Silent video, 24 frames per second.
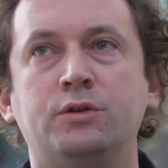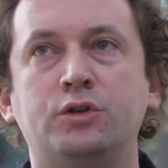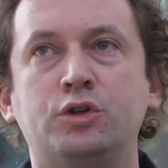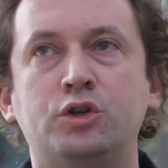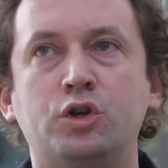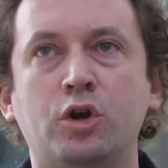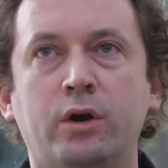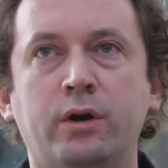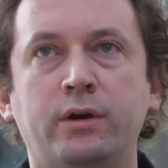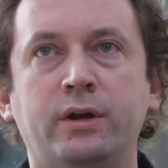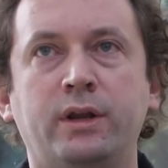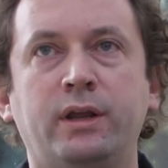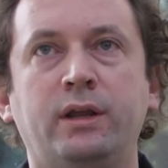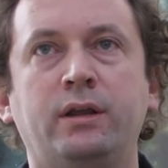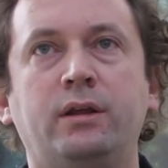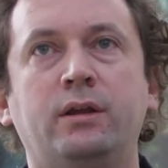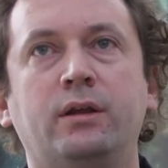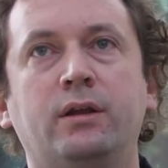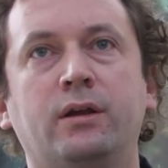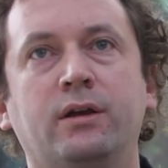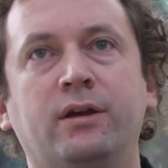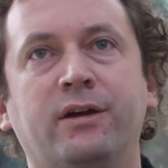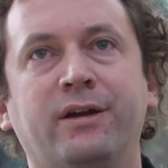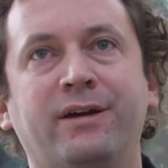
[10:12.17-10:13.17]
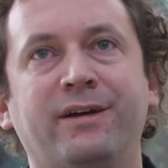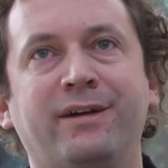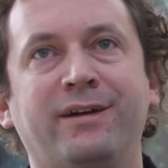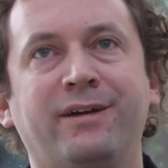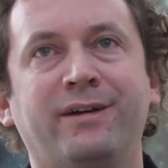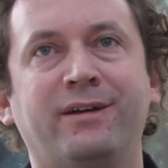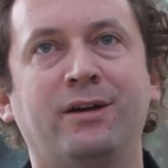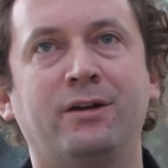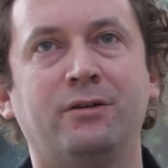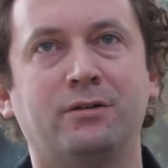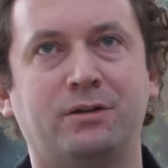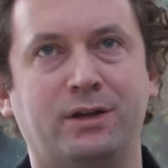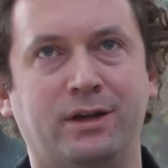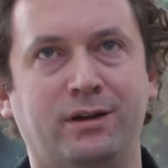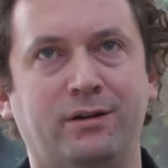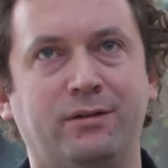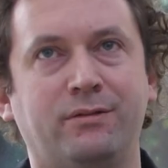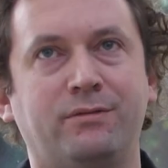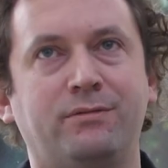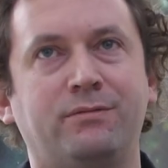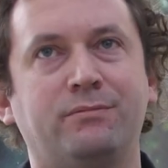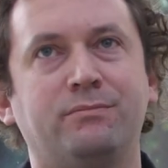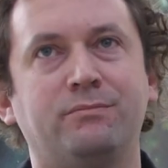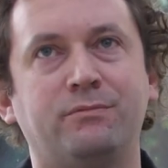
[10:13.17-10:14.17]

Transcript: journey, kind of